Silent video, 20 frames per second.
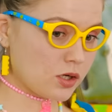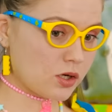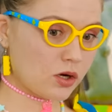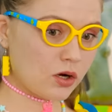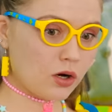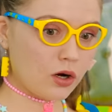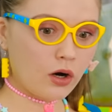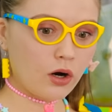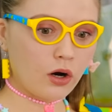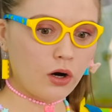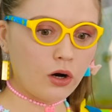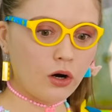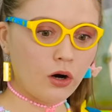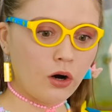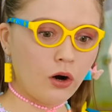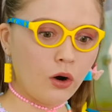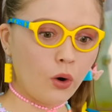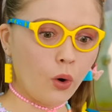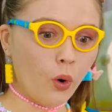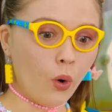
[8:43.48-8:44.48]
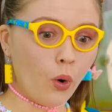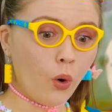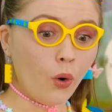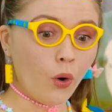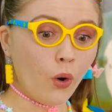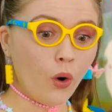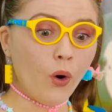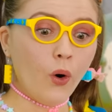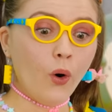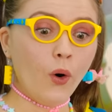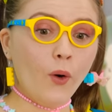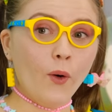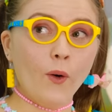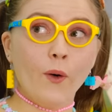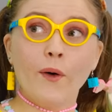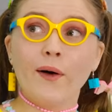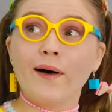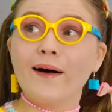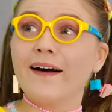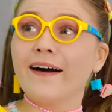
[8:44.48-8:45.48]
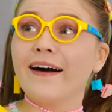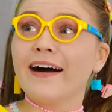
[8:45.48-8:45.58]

Whoa! They look so fancy!